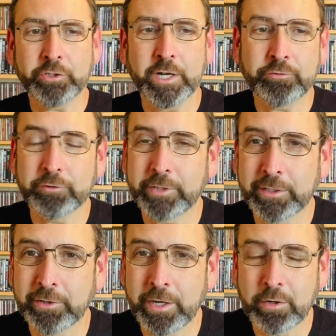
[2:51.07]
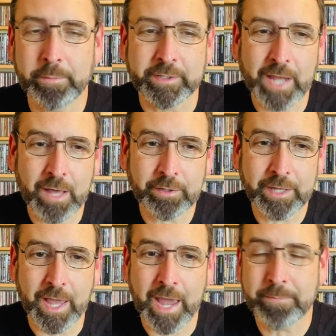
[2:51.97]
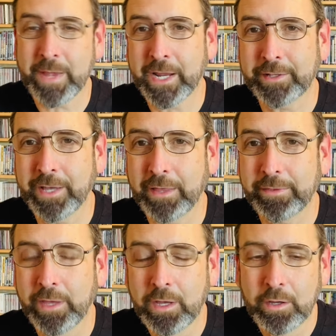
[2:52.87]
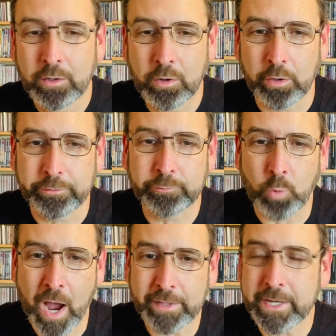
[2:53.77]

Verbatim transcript: an interesting title, Metallica and Megadeth, called Zwolle